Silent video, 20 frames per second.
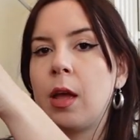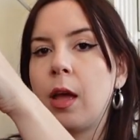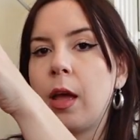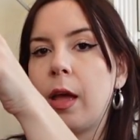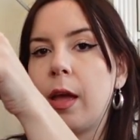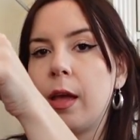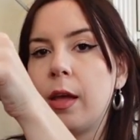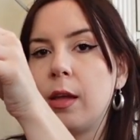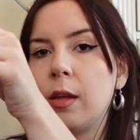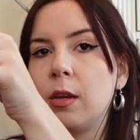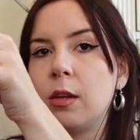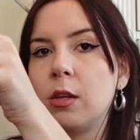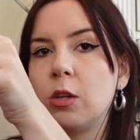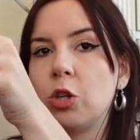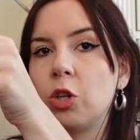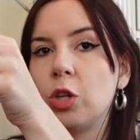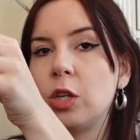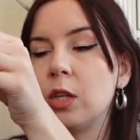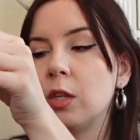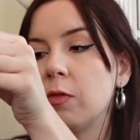and
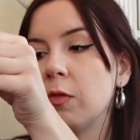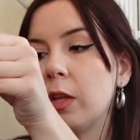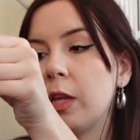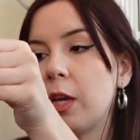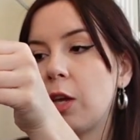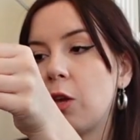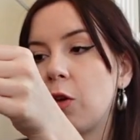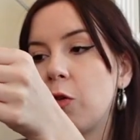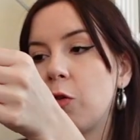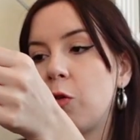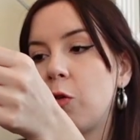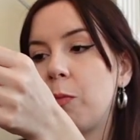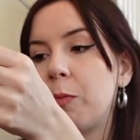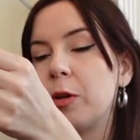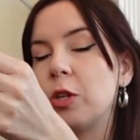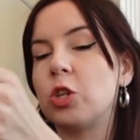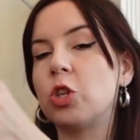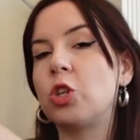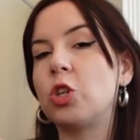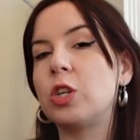she's really cute,
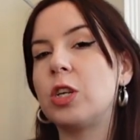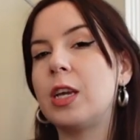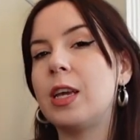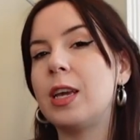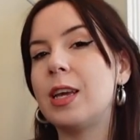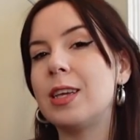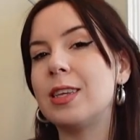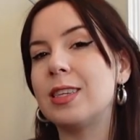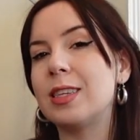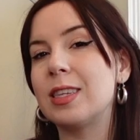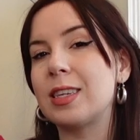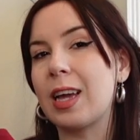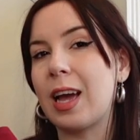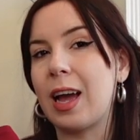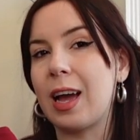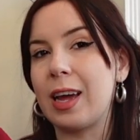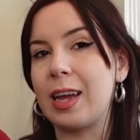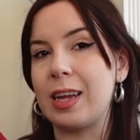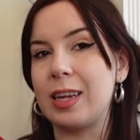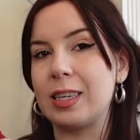but she is
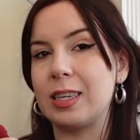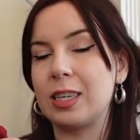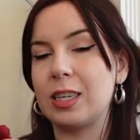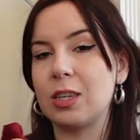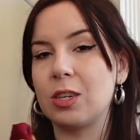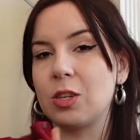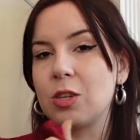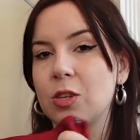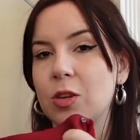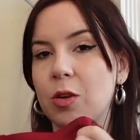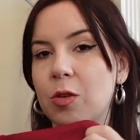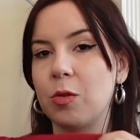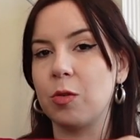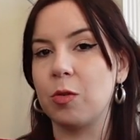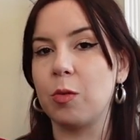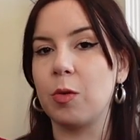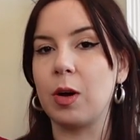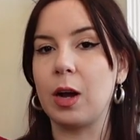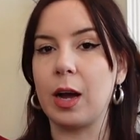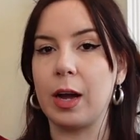tight,
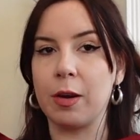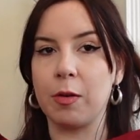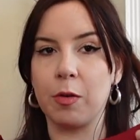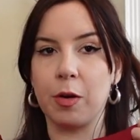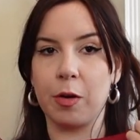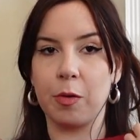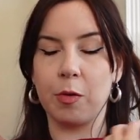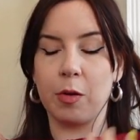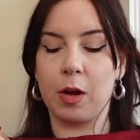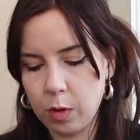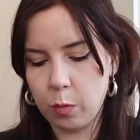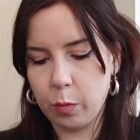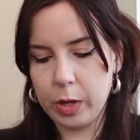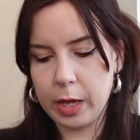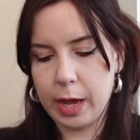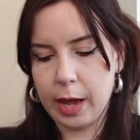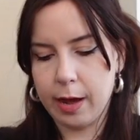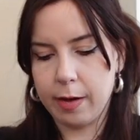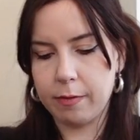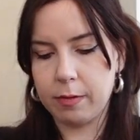so I don't know. We
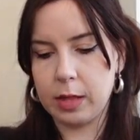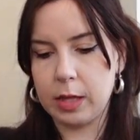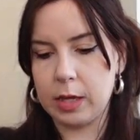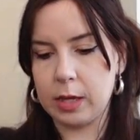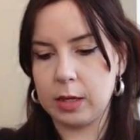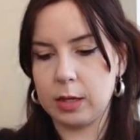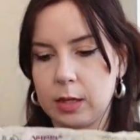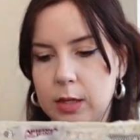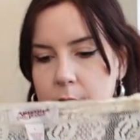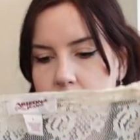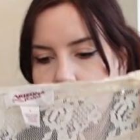have this